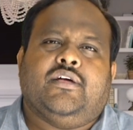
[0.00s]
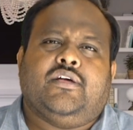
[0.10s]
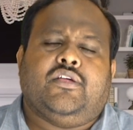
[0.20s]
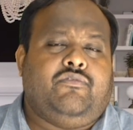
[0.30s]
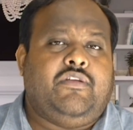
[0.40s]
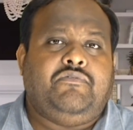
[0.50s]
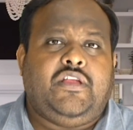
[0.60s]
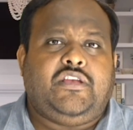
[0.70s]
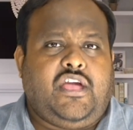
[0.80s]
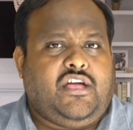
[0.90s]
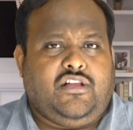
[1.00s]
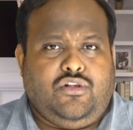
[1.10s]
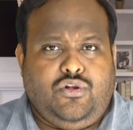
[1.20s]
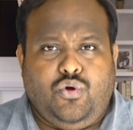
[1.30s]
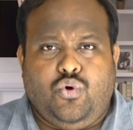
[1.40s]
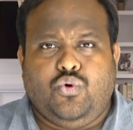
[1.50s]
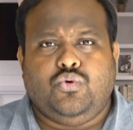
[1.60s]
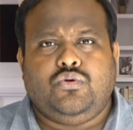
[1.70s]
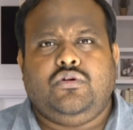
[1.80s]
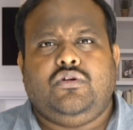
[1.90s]
Now, when we take a
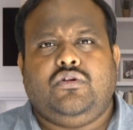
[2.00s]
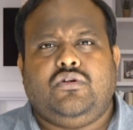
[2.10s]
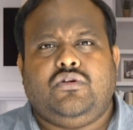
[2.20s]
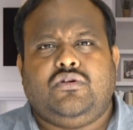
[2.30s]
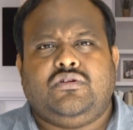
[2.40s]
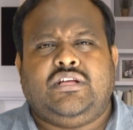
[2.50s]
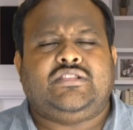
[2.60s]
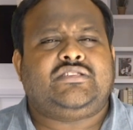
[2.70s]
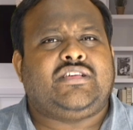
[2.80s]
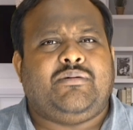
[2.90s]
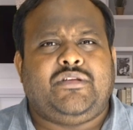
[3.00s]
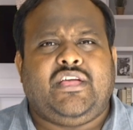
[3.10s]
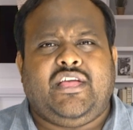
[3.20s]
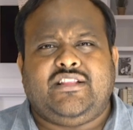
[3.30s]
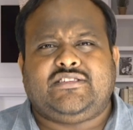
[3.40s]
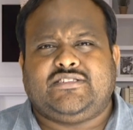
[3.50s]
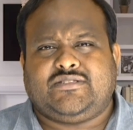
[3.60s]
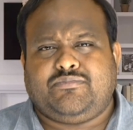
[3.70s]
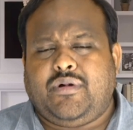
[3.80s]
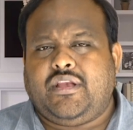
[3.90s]
loan, it's somebody else's
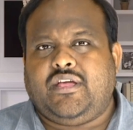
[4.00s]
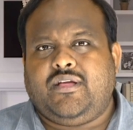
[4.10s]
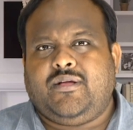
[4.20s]
money,